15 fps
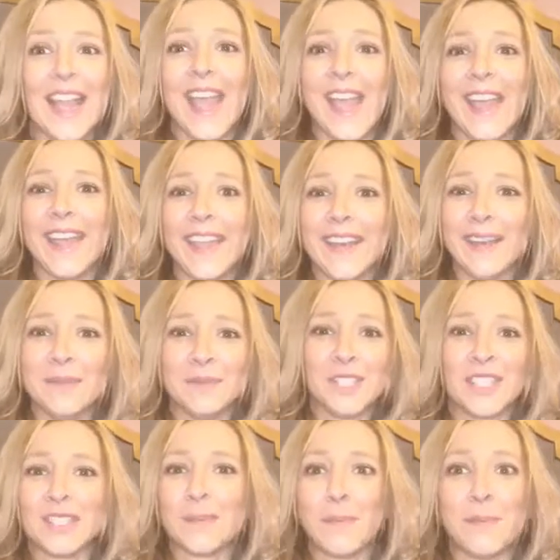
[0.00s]
And I'm
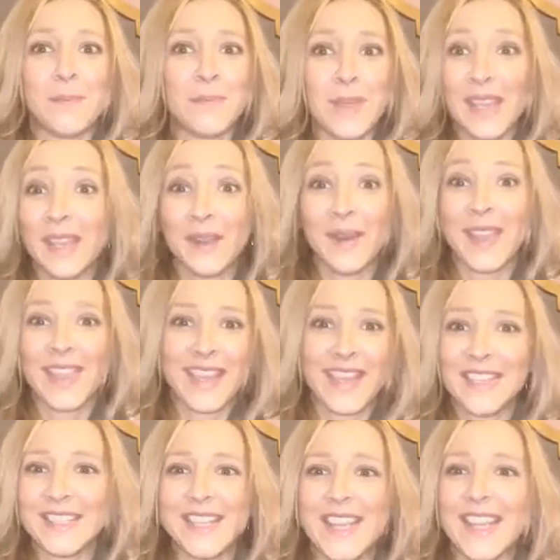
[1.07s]
just being
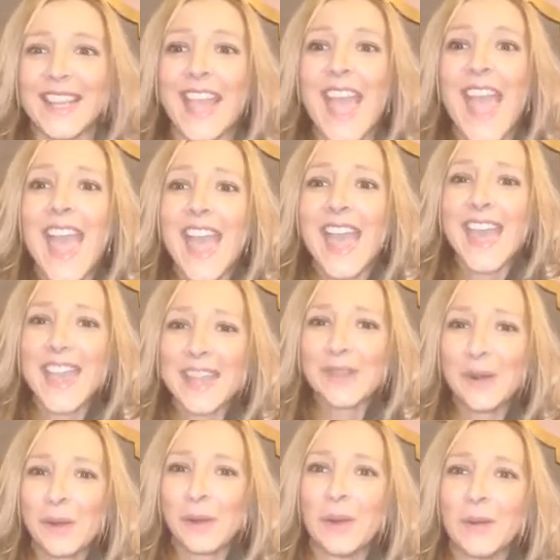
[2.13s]
authentic. Hey,
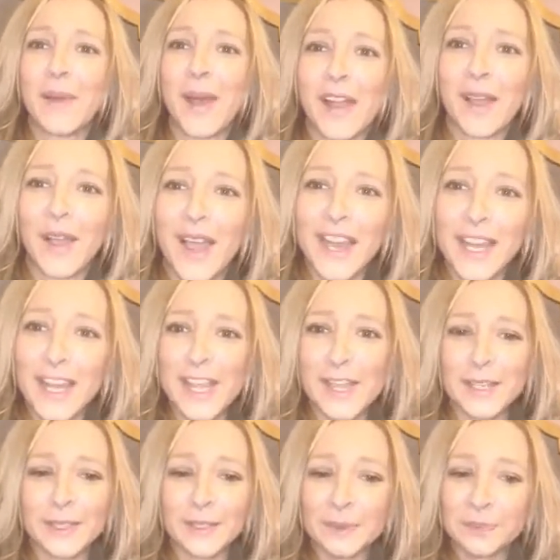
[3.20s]
Hope, how are
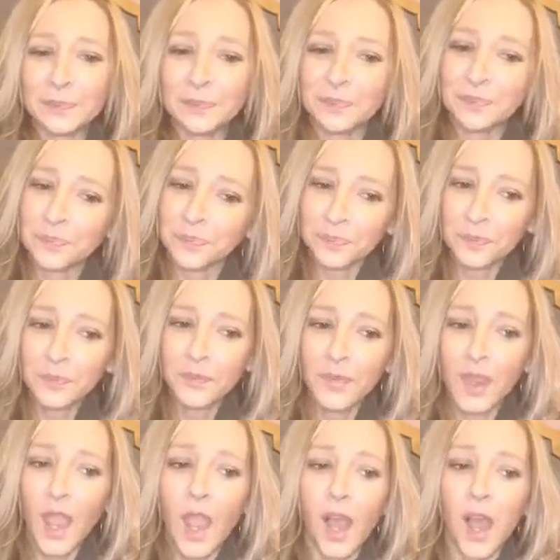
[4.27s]
you?
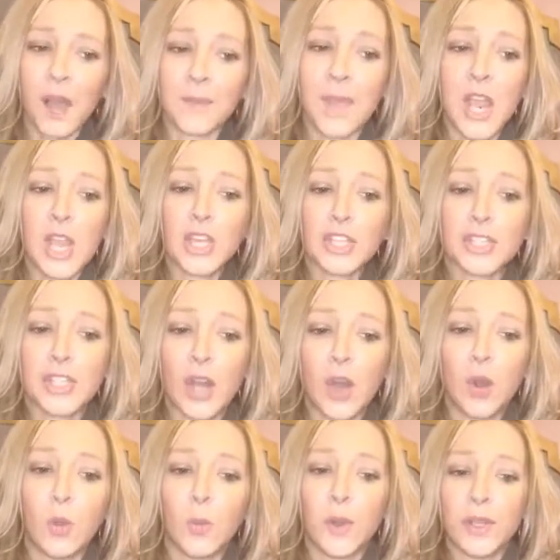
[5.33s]

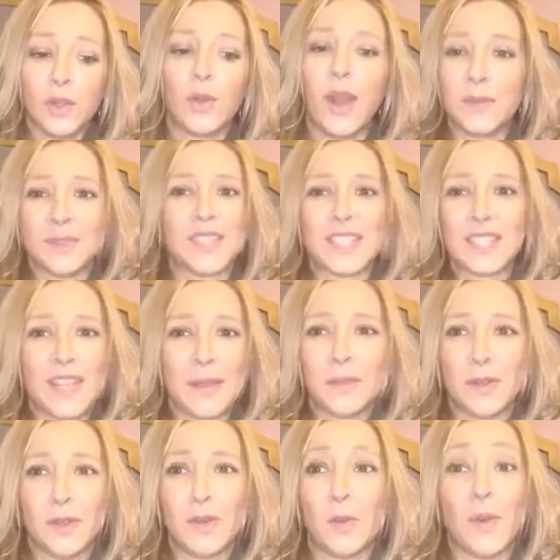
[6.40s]
So when you come to the
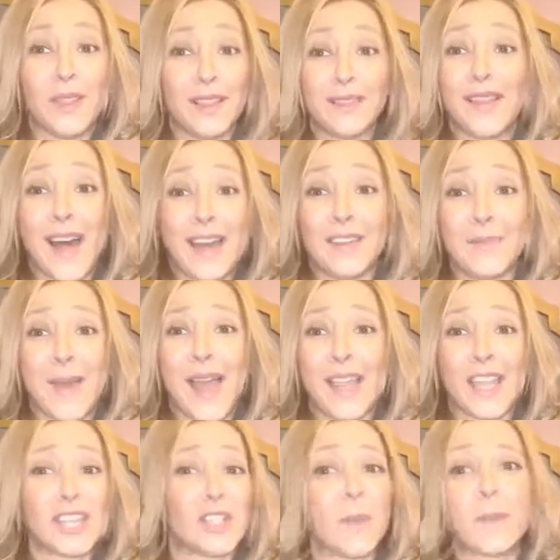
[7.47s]
table with a lot of
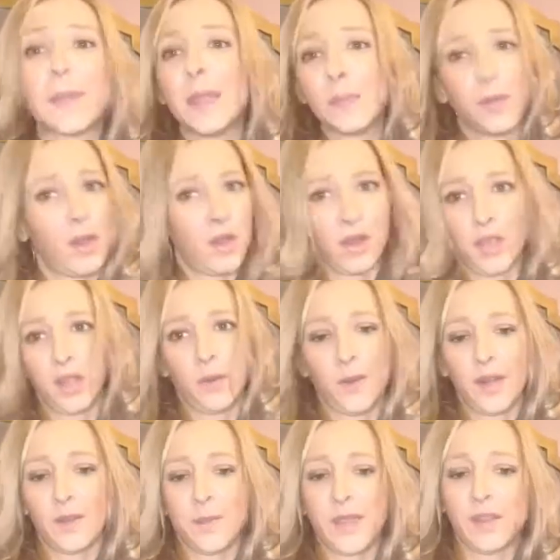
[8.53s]
baggage, people aren't going to
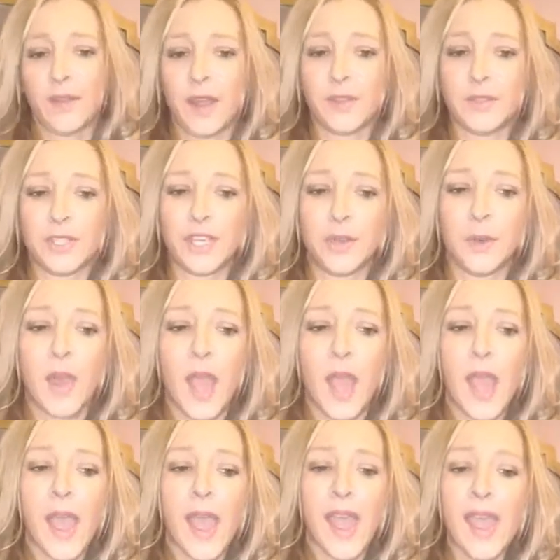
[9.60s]
want to be around you.
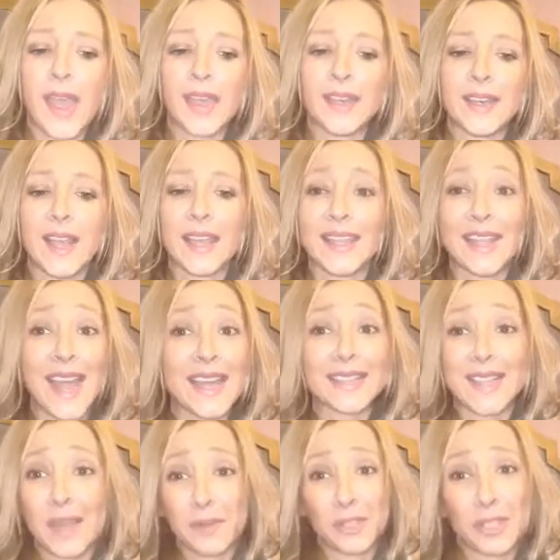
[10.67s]
And
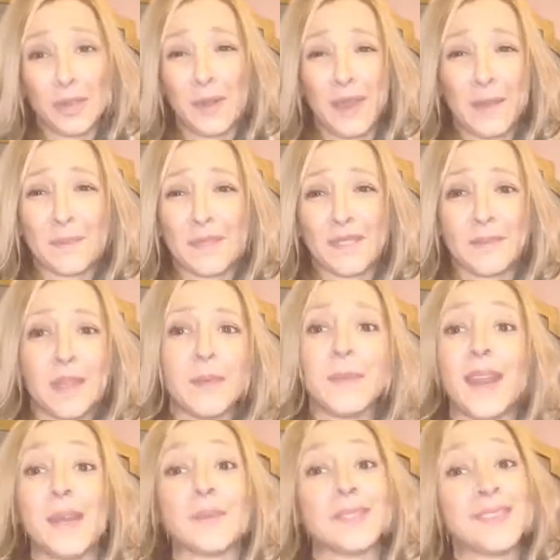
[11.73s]
yes, I was showing up as me,
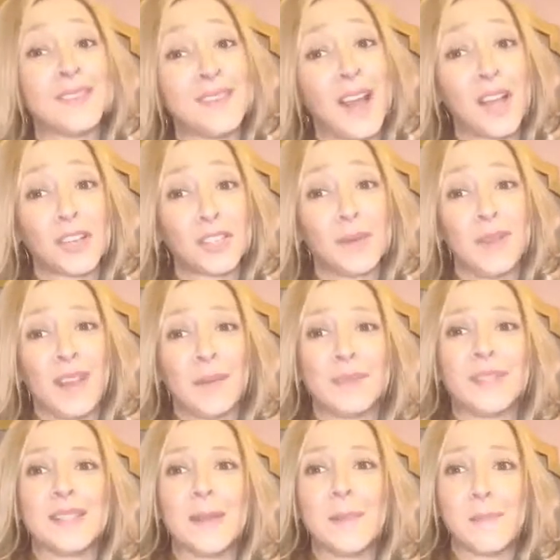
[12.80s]
but I was not showing
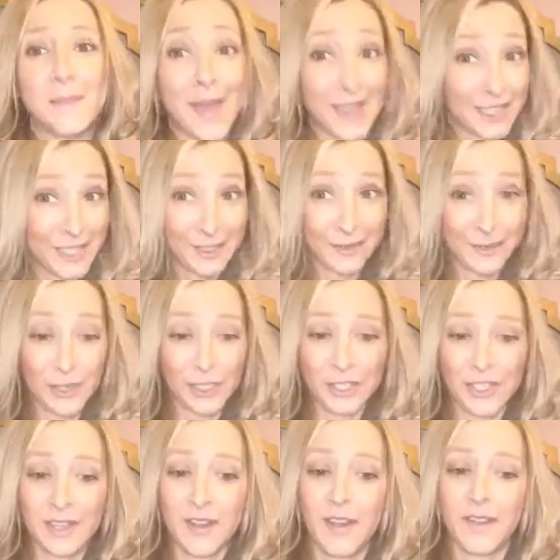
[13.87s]
up as the best
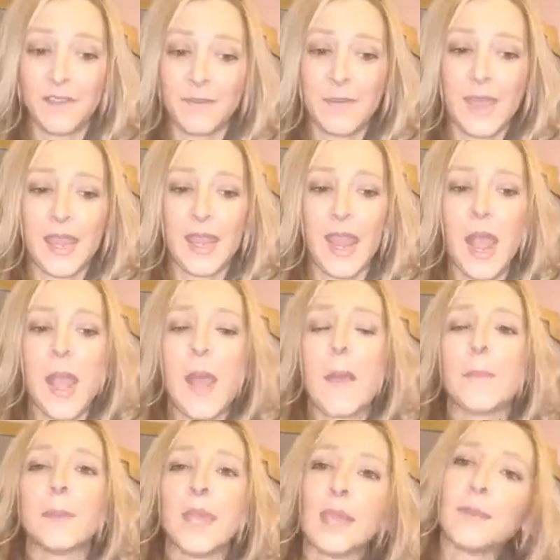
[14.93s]
version of me.
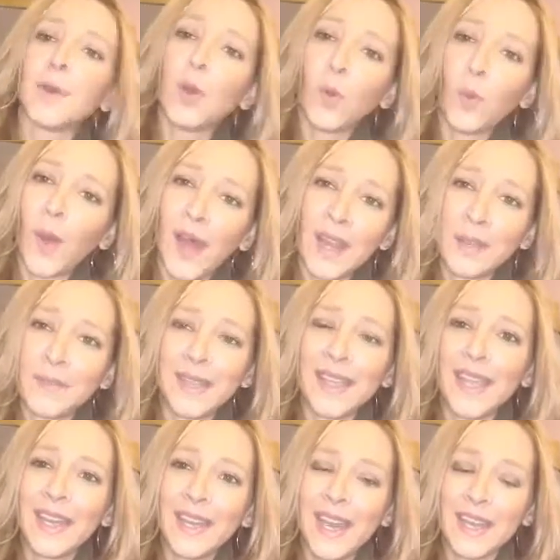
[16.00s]
People want to be
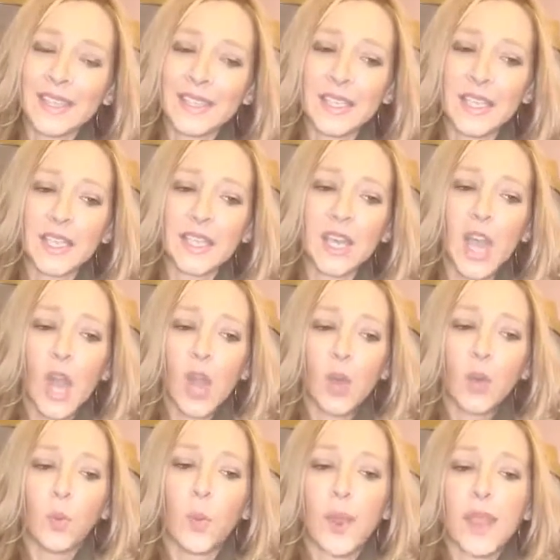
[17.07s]
connected
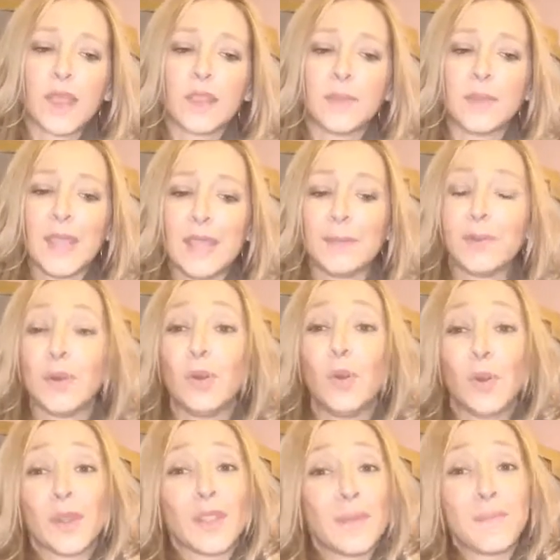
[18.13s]
with people
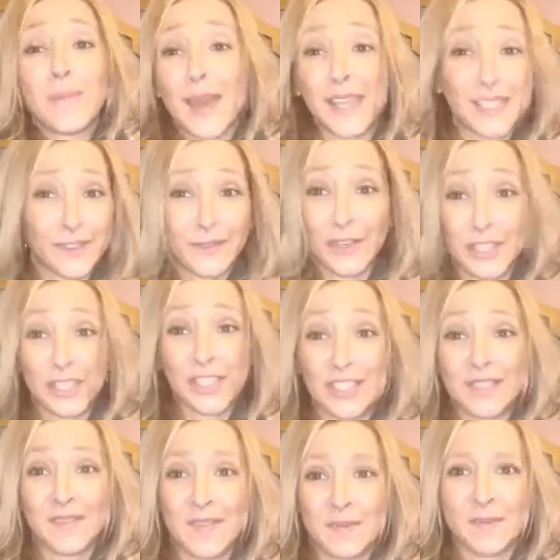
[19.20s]
who are the best
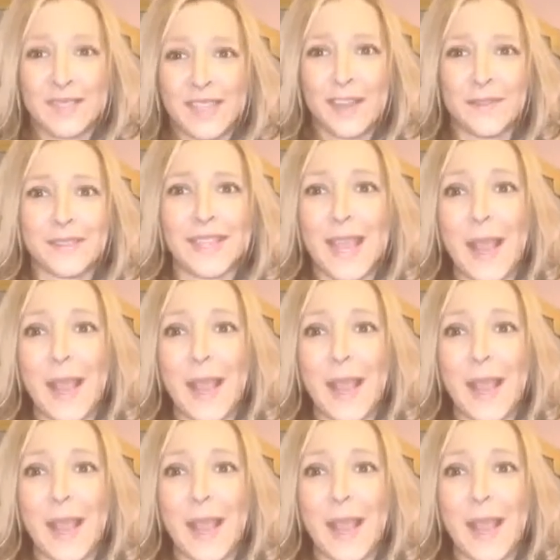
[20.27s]
versions of themselves.